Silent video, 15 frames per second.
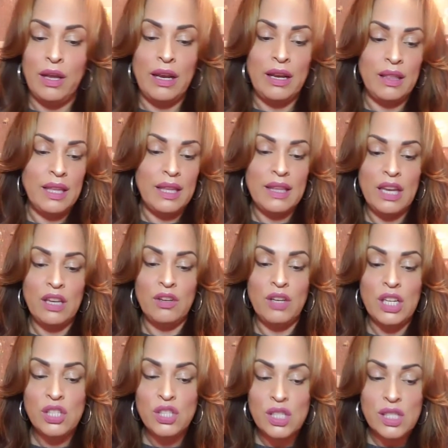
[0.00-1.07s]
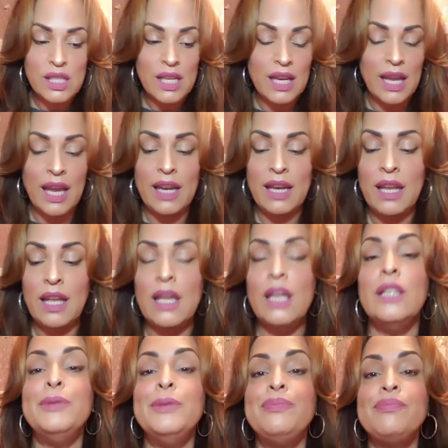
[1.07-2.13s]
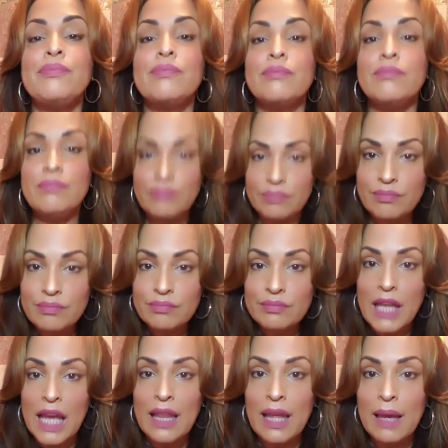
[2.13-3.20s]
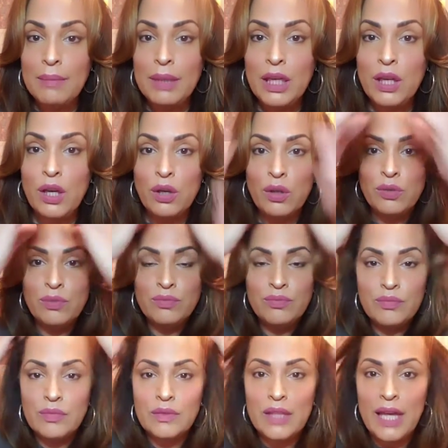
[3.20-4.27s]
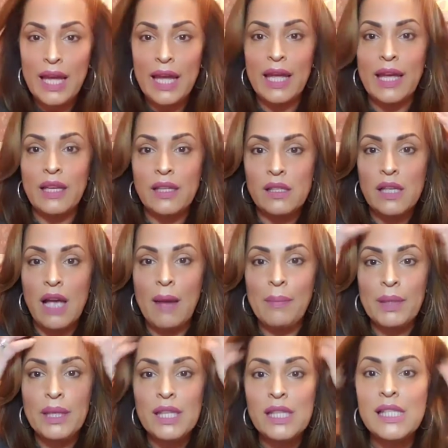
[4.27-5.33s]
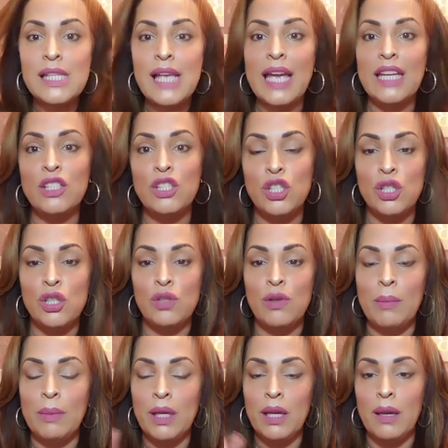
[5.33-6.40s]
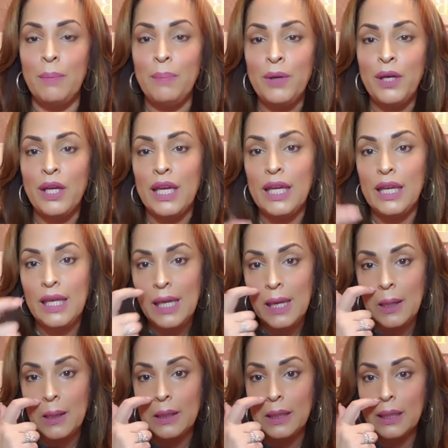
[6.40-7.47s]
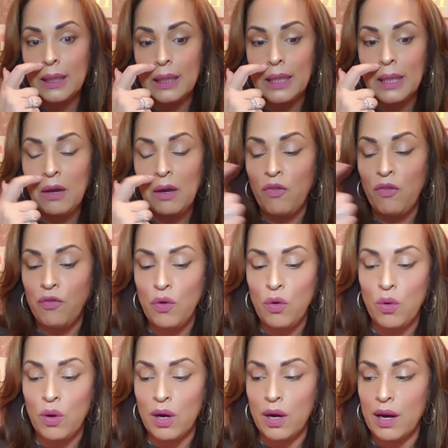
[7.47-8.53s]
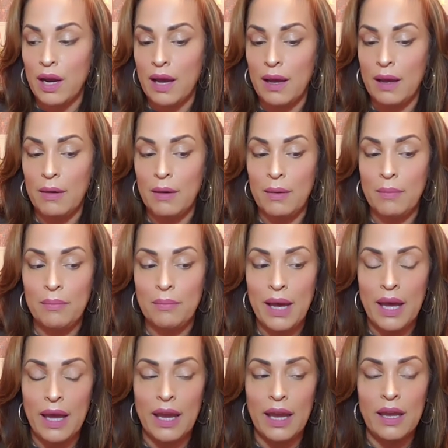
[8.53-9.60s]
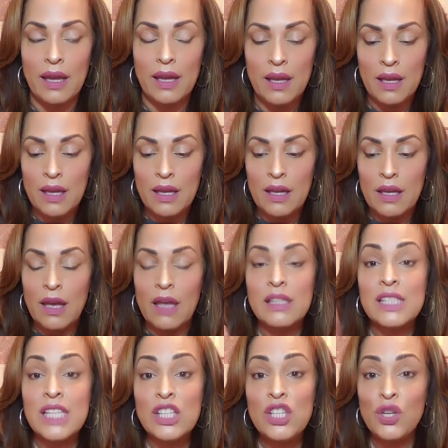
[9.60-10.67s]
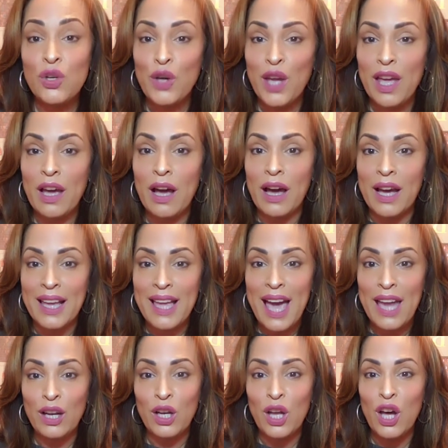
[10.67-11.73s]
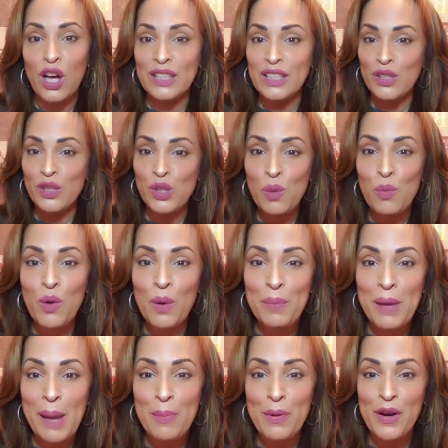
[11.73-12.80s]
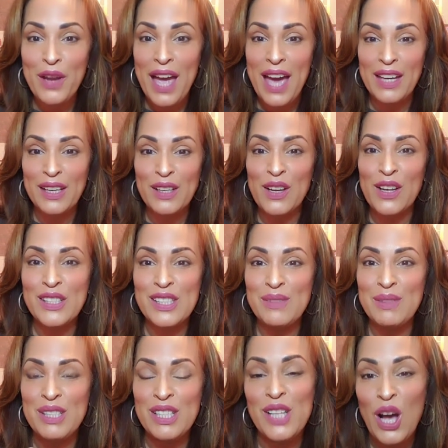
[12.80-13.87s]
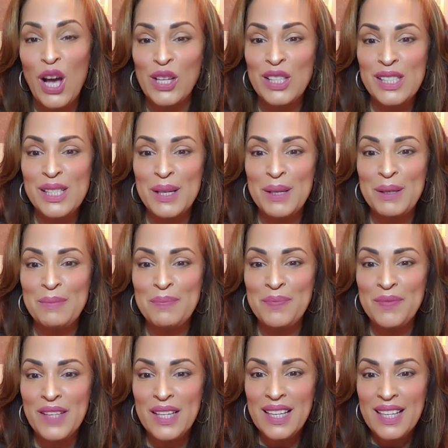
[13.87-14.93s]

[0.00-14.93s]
anything that you're interested in, let me know. And I'm going to send you, I'm going to put in here the link for my digital catalog. There's no more paper catalogs, which is awesome.